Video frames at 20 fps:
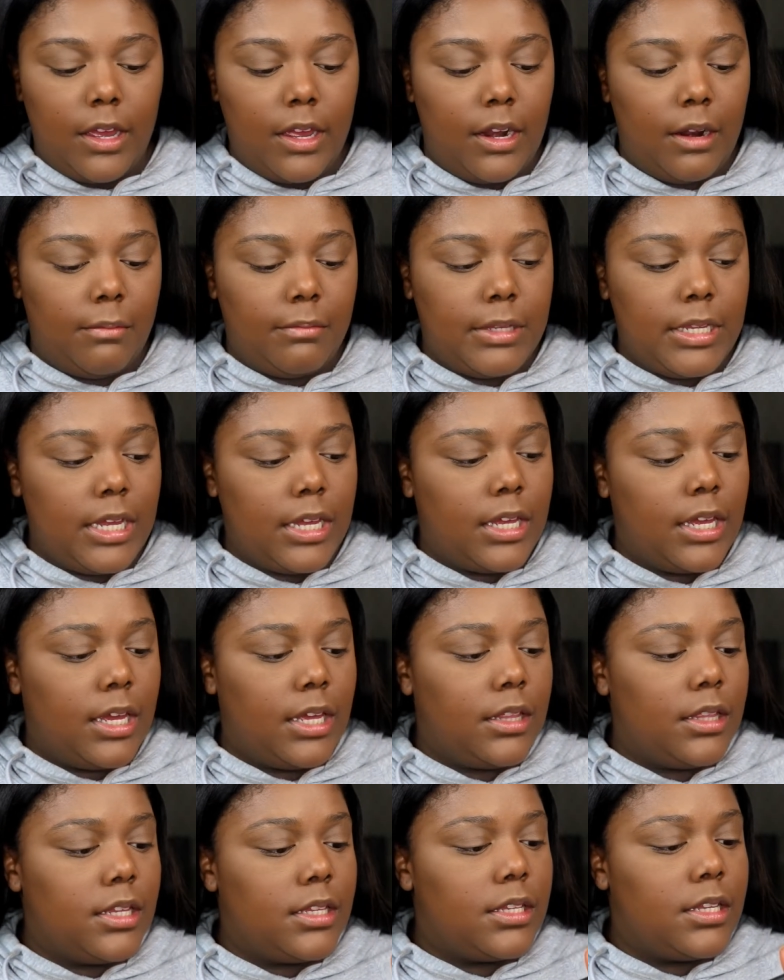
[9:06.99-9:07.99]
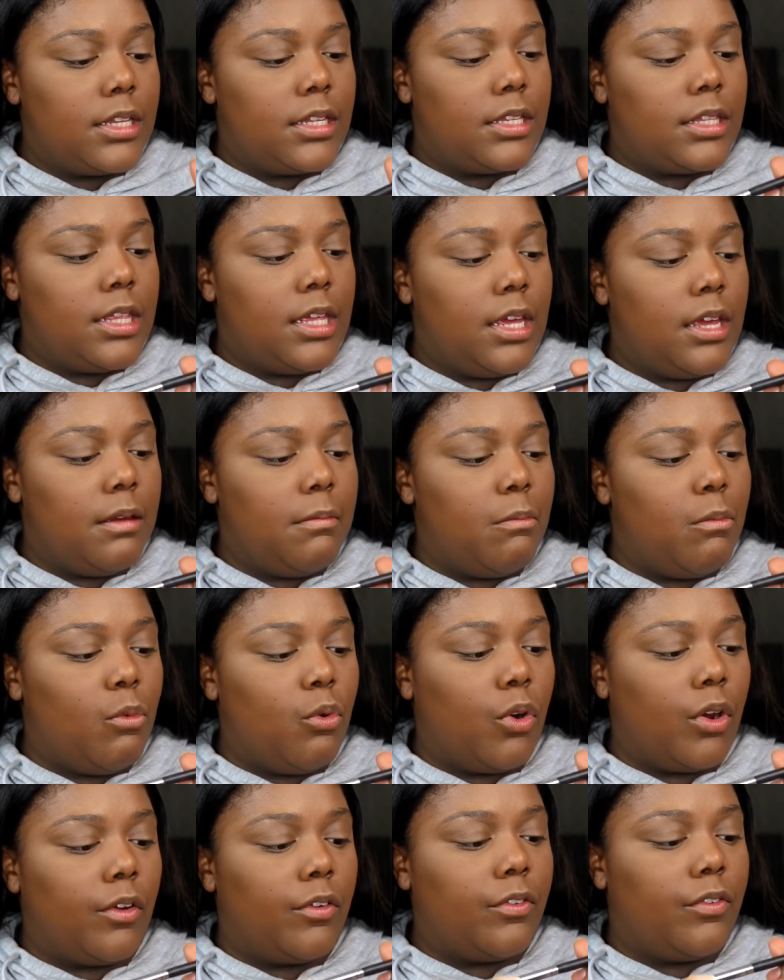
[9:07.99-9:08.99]
And I'm taking, this is the
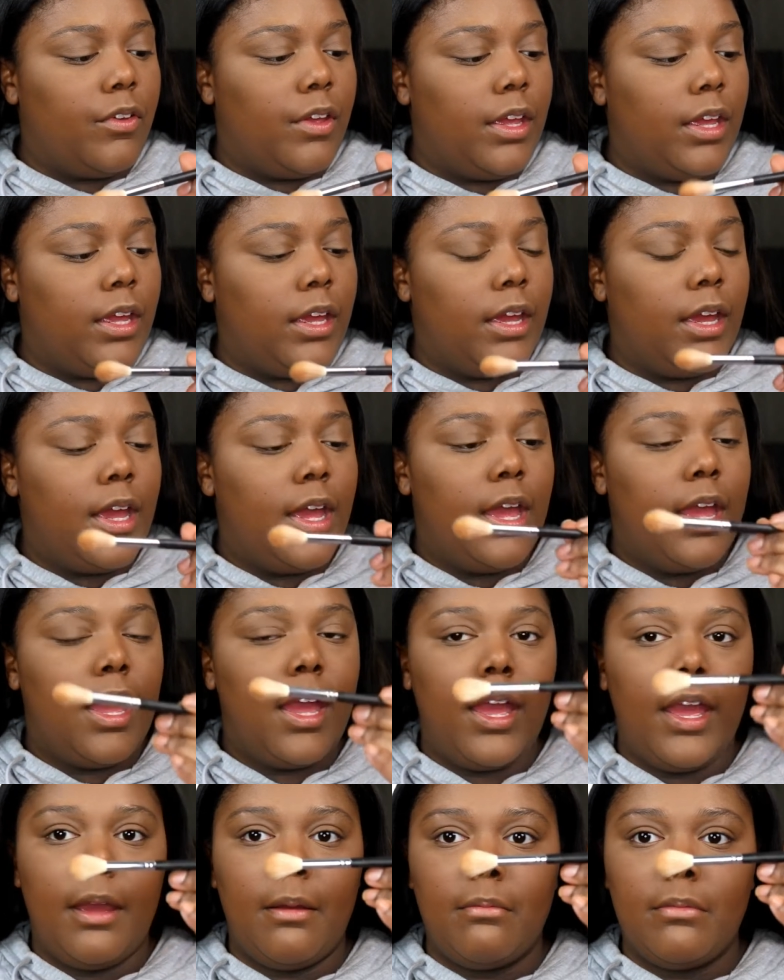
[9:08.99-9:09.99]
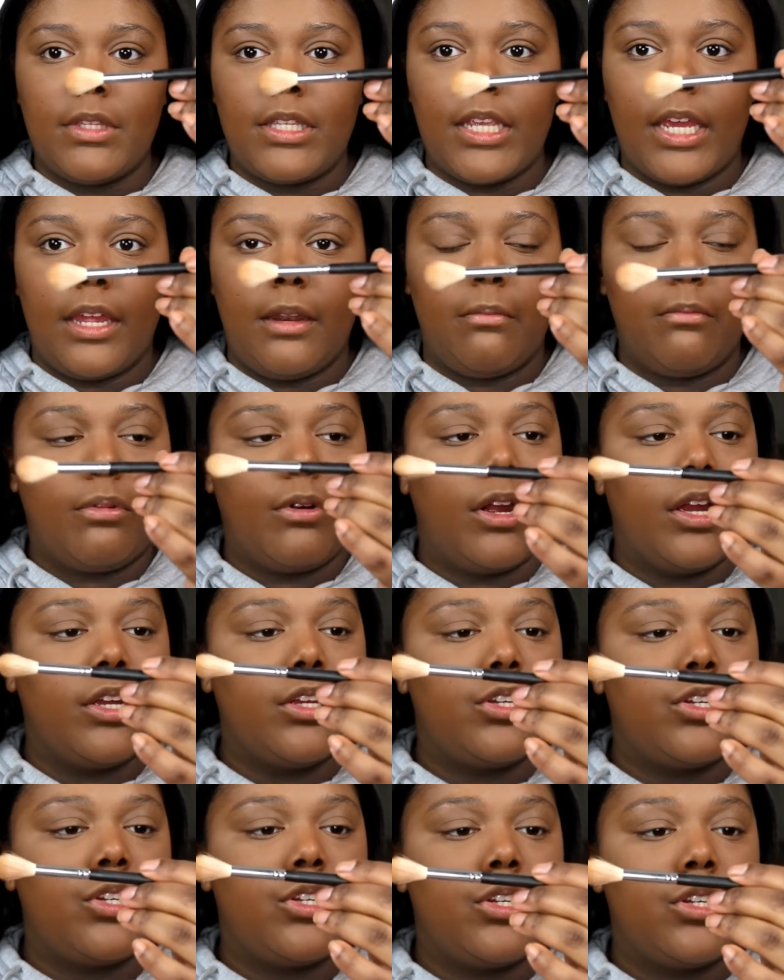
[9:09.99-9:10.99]
Morphe M10
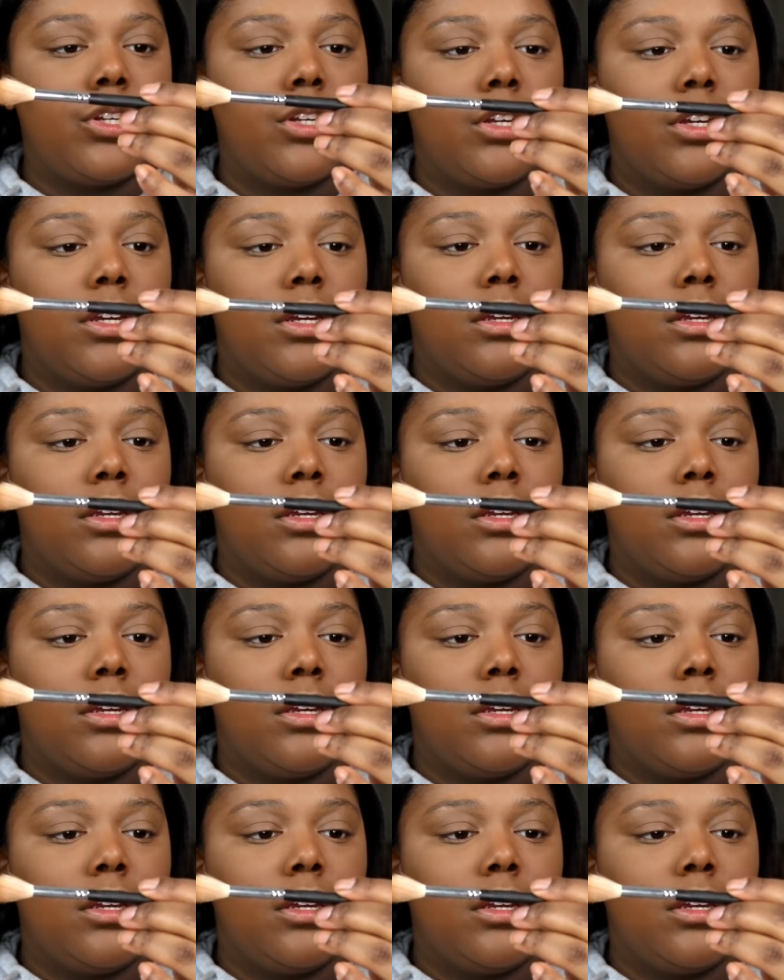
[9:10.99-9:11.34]
brush.